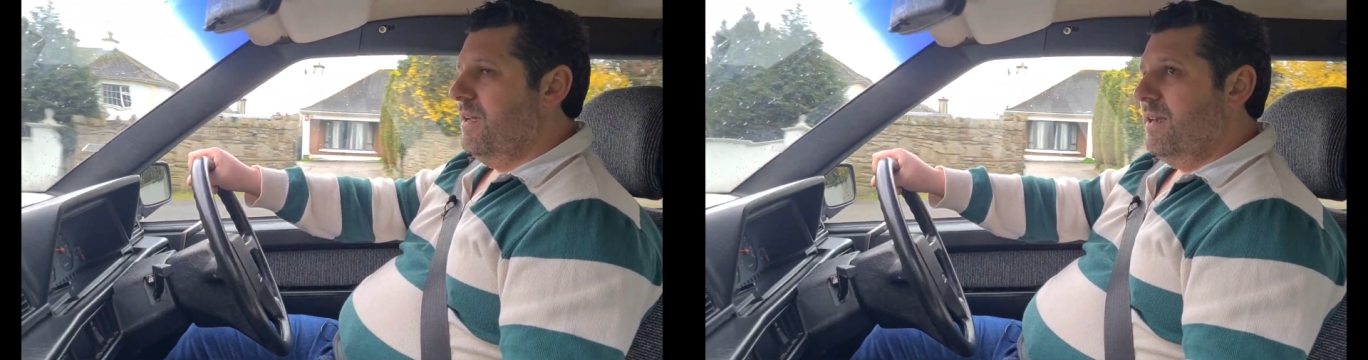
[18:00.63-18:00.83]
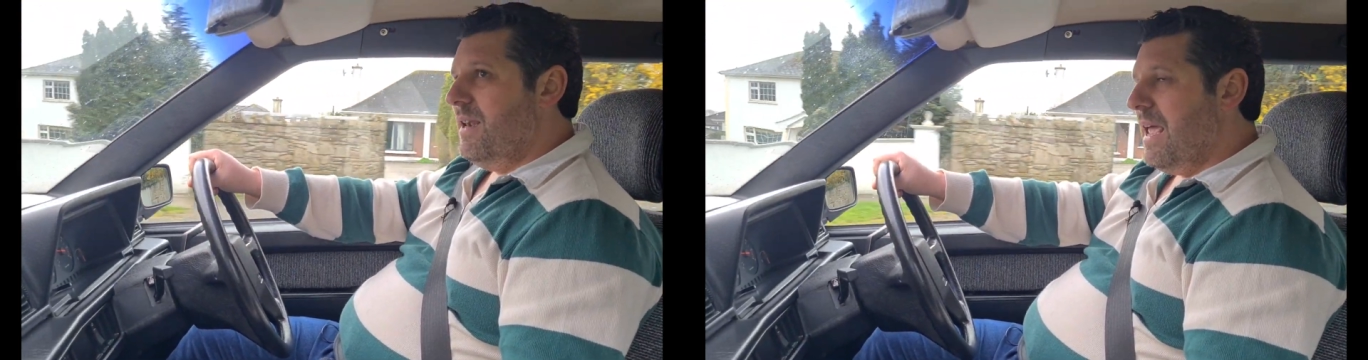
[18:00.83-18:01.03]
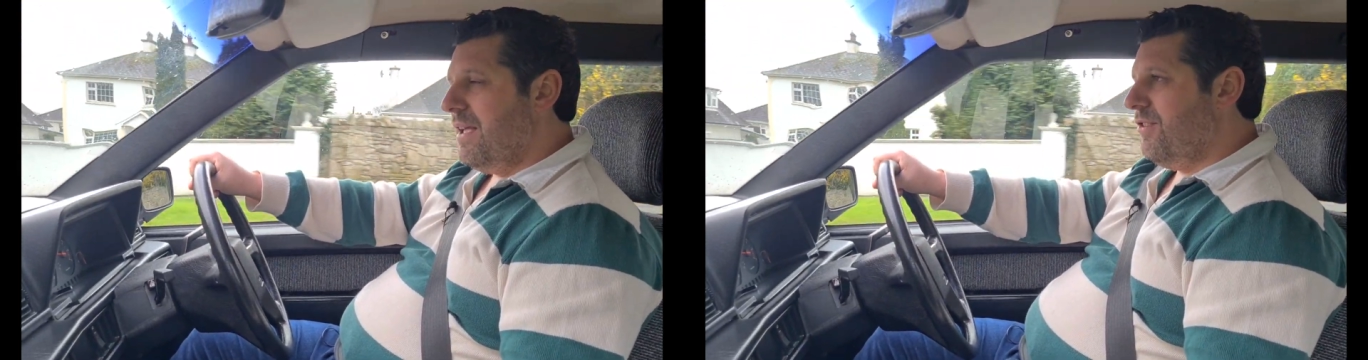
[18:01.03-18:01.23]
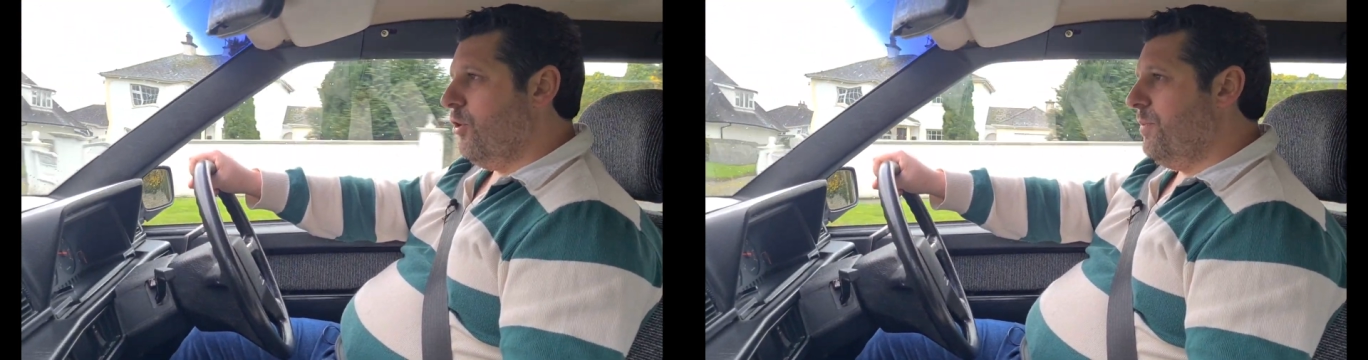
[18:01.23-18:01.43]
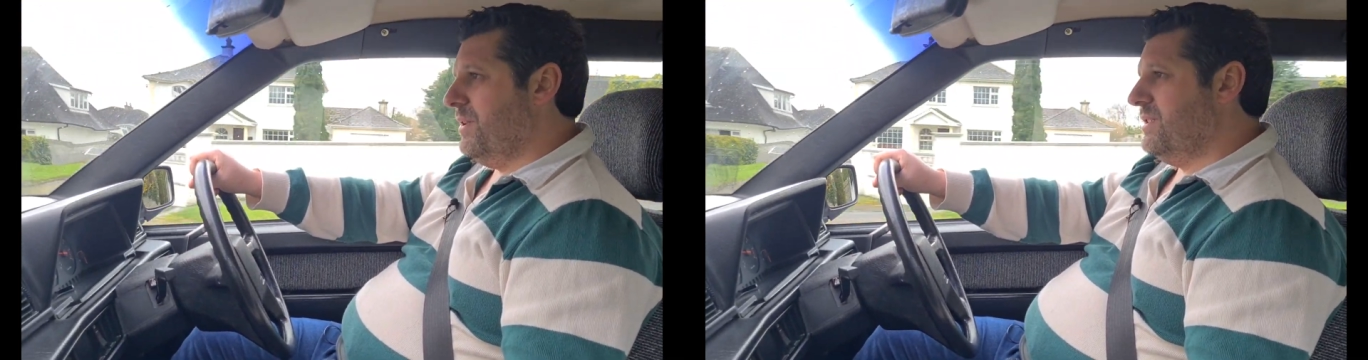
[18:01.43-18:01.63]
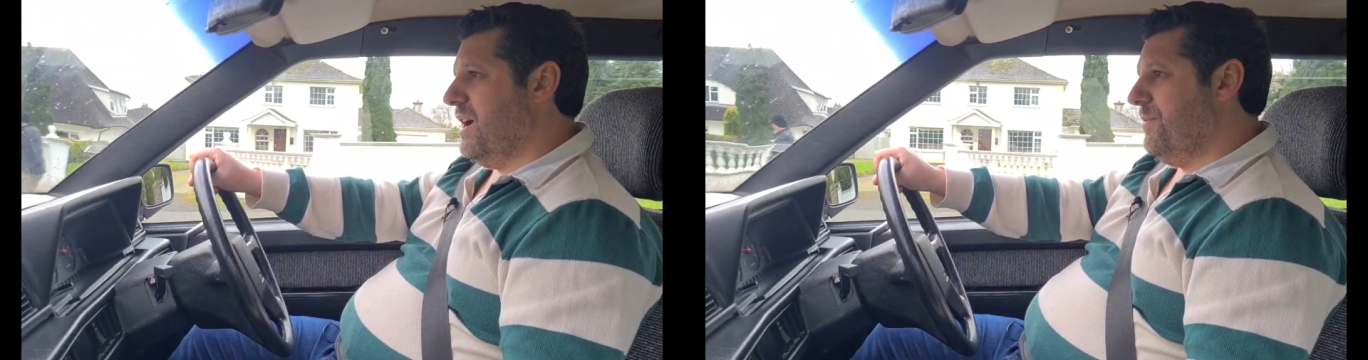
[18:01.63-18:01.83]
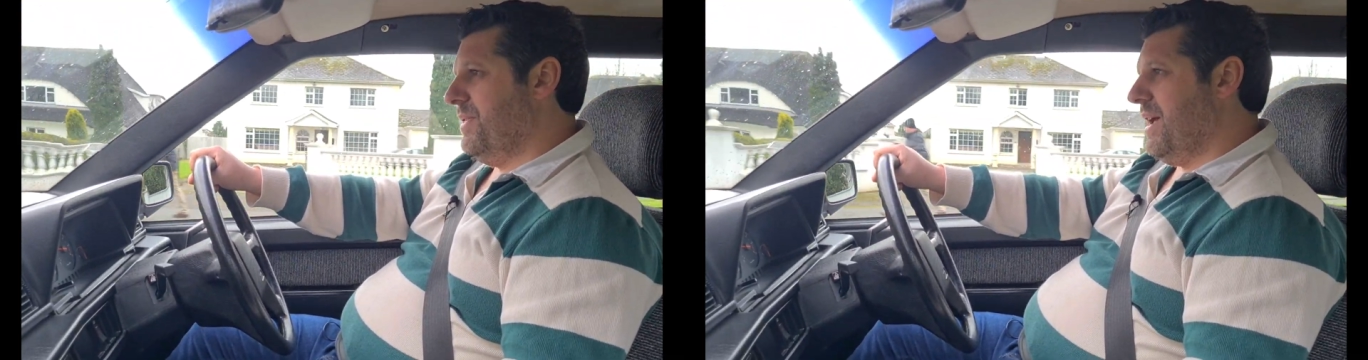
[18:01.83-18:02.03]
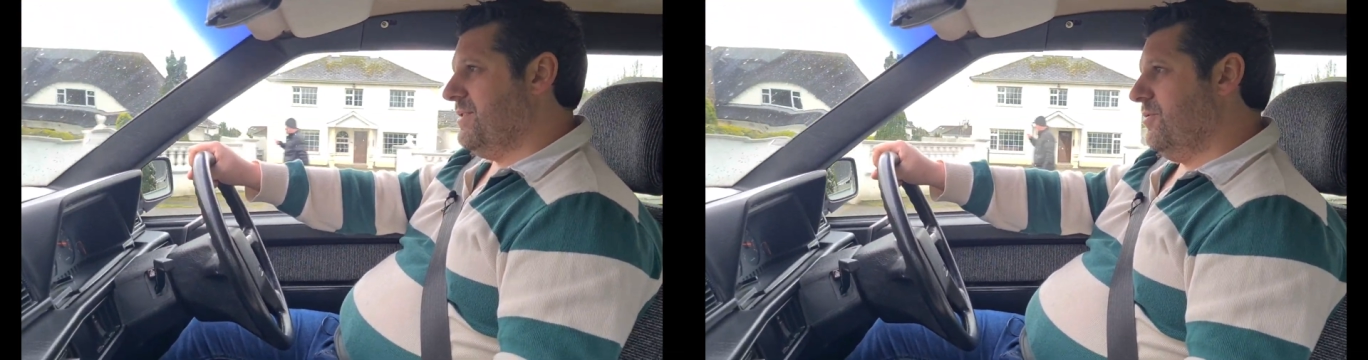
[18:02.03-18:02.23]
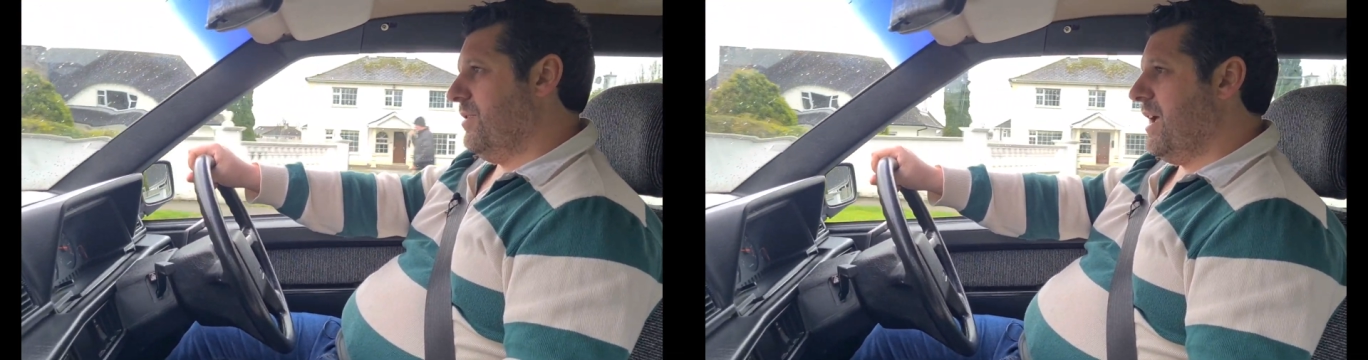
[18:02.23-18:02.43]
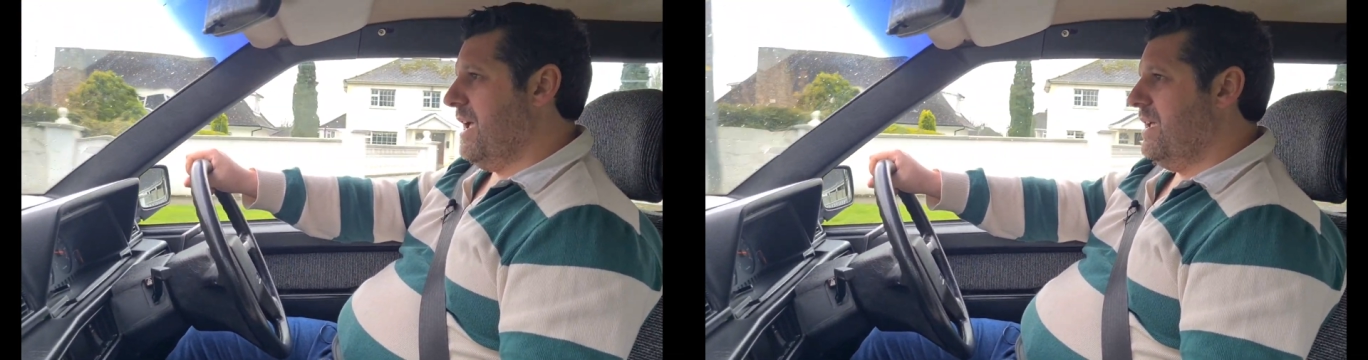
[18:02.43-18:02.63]
Next up on top of that,
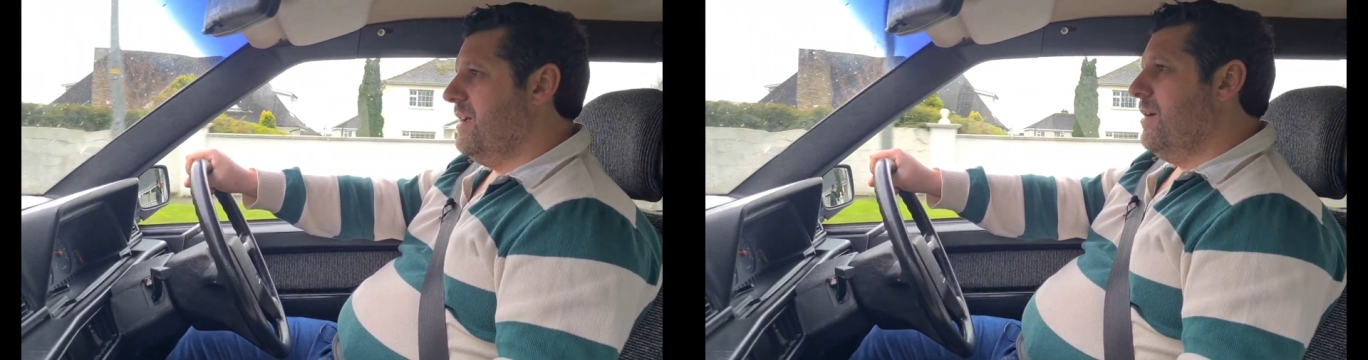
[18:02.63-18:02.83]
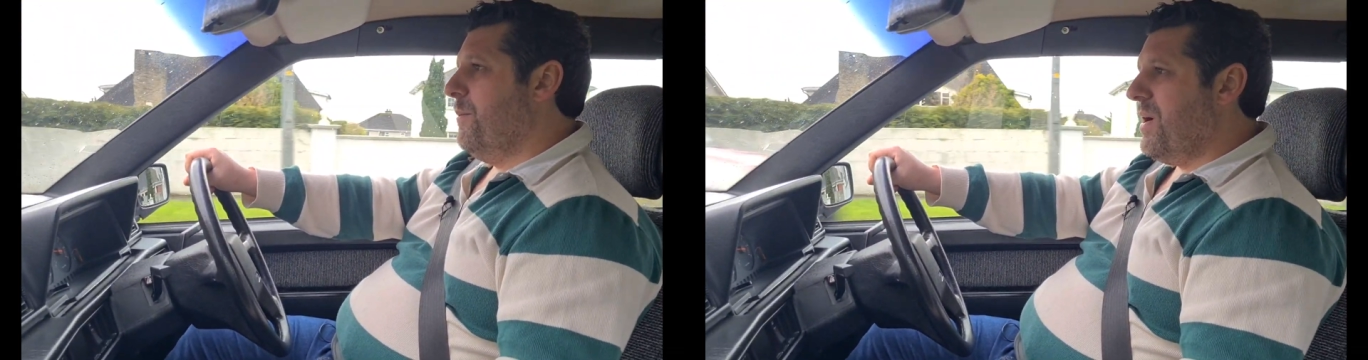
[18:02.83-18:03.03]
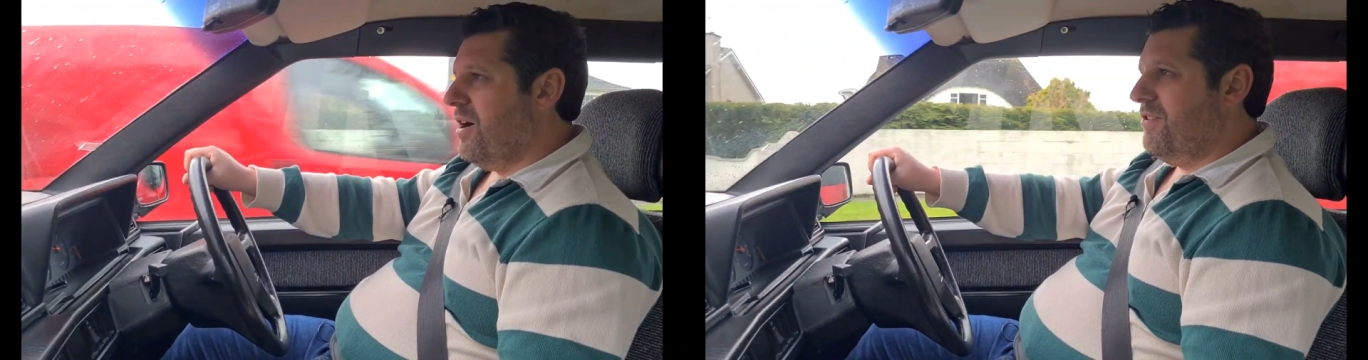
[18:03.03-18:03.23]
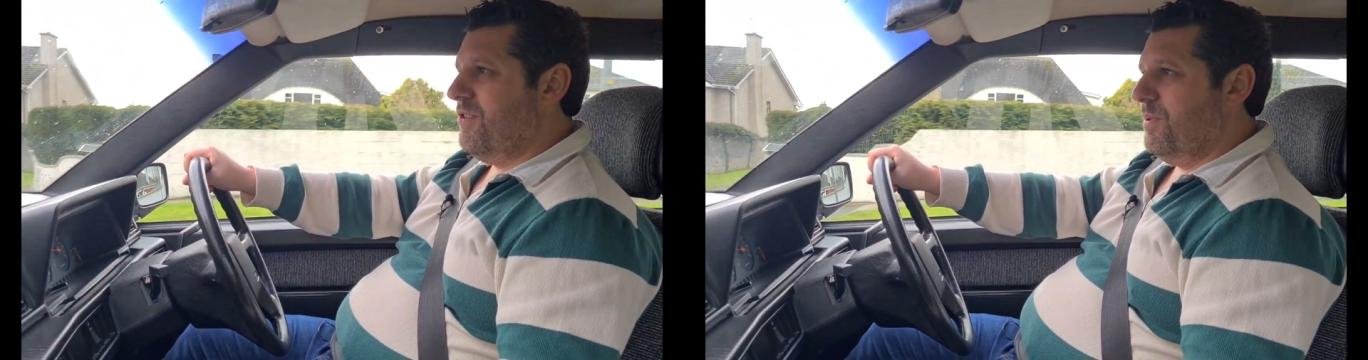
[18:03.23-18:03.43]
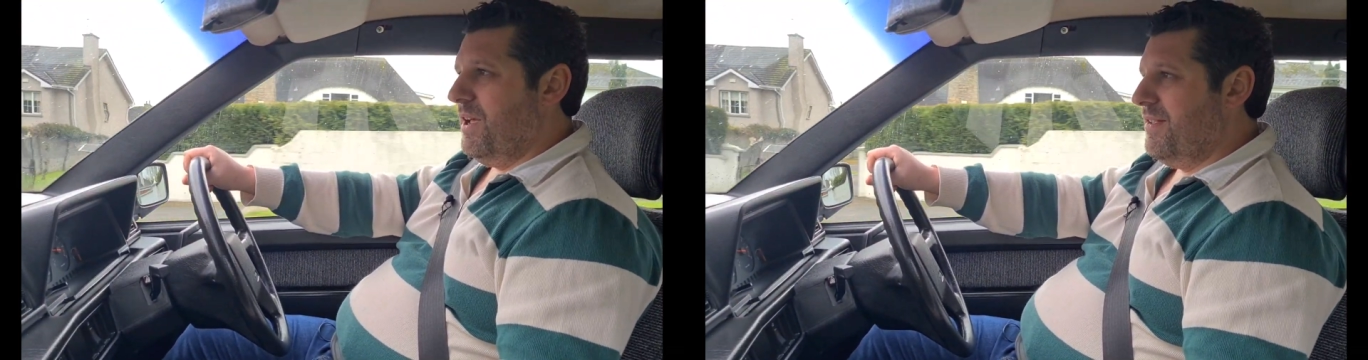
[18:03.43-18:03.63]
okay, parts supply is